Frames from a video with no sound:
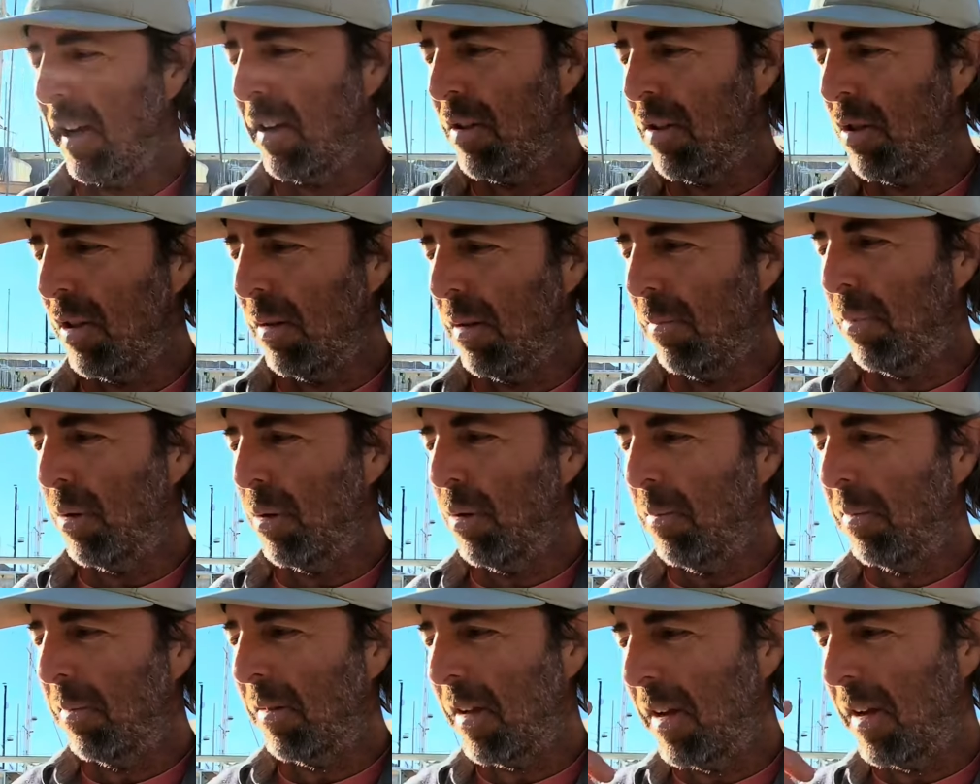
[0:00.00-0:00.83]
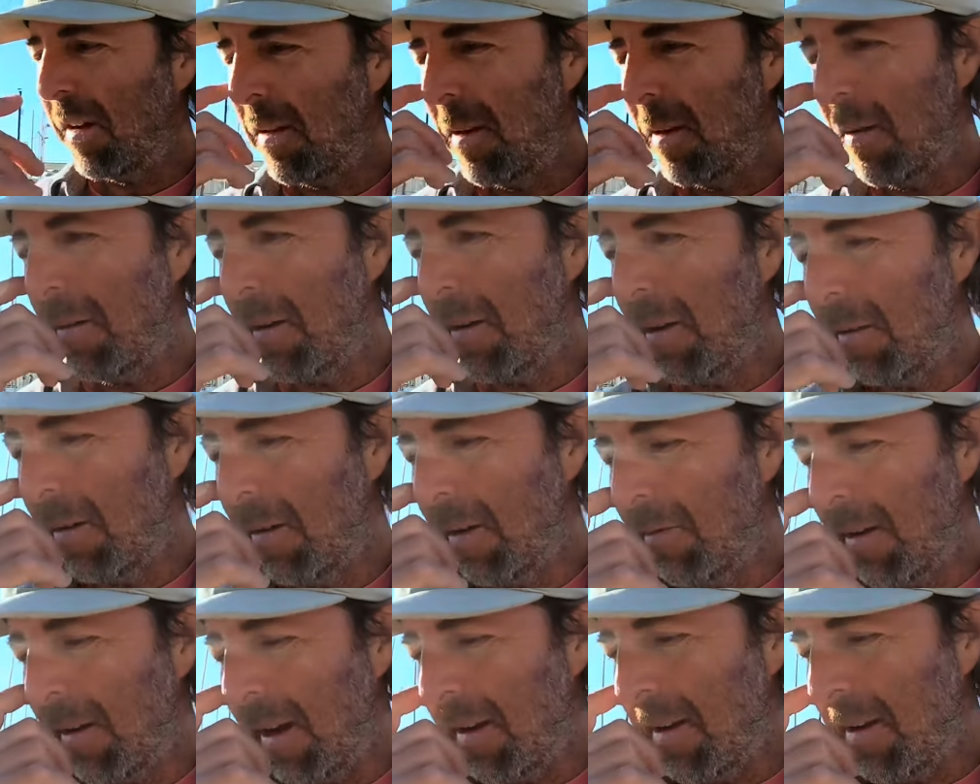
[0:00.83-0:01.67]
and she poops like no other.
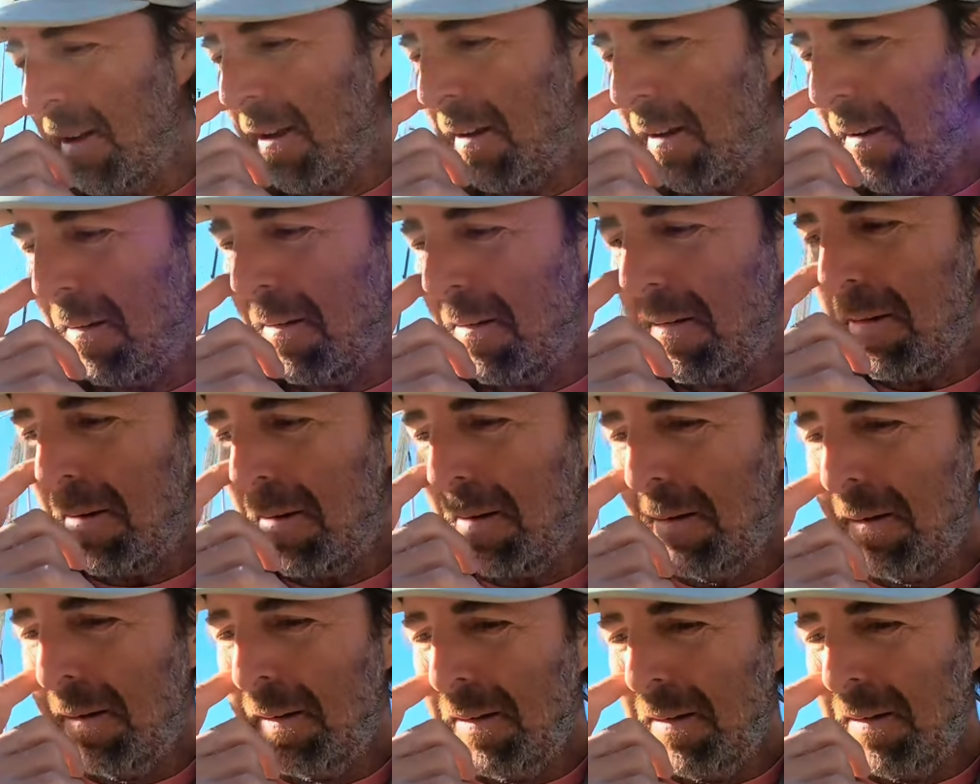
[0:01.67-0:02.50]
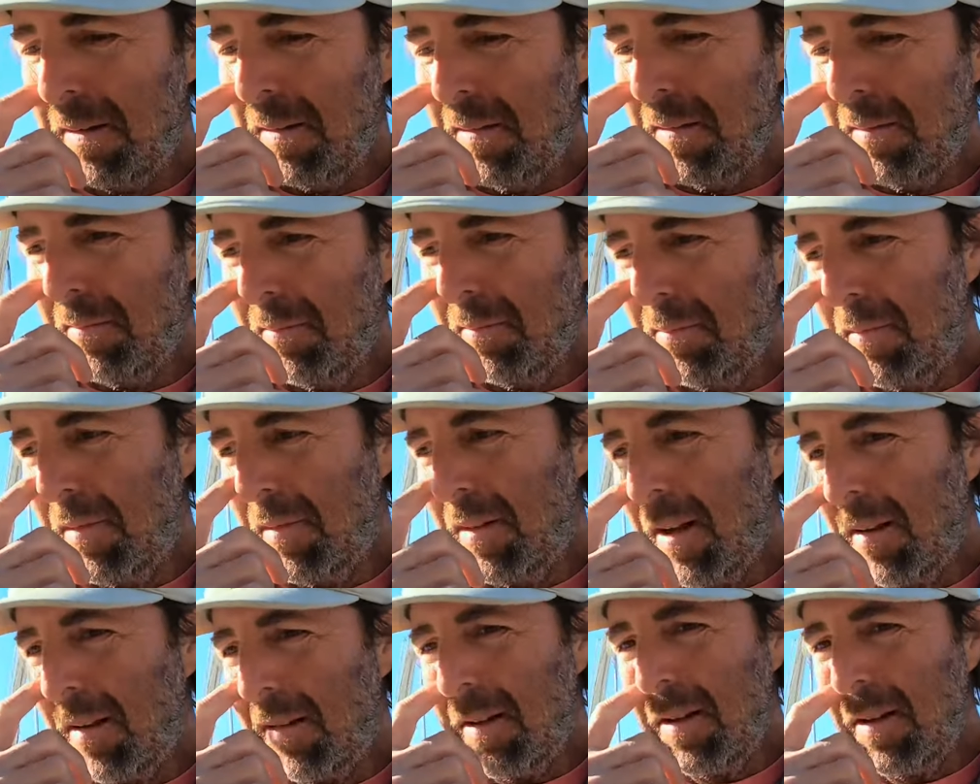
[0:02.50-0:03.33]
And right now,
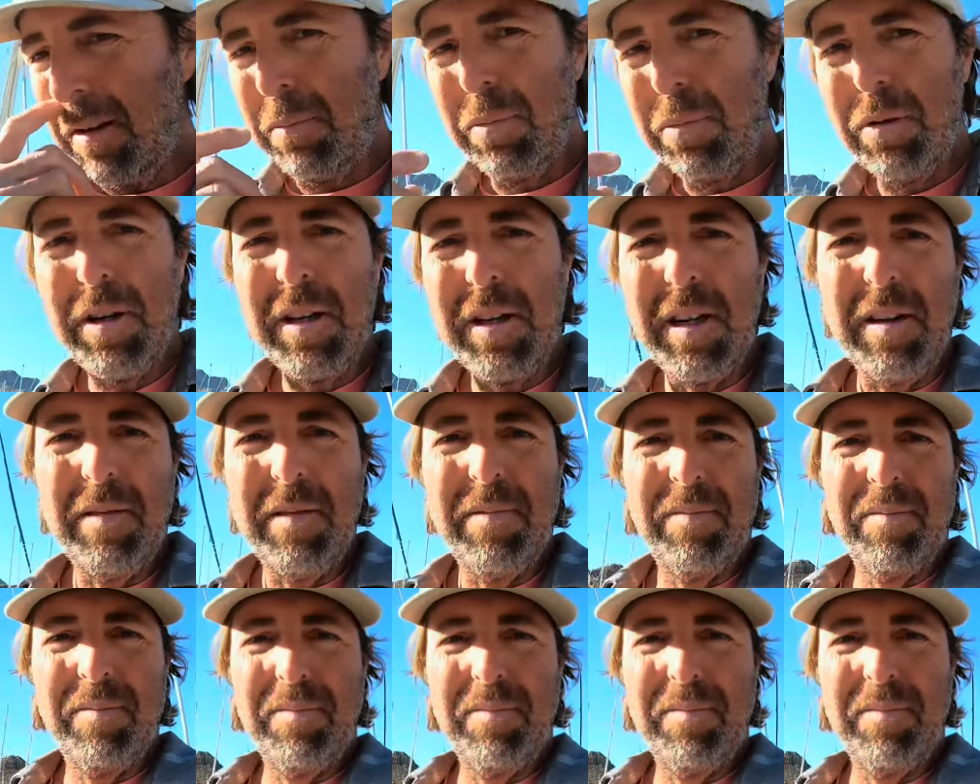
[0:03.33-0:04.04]
doesn't look pretty.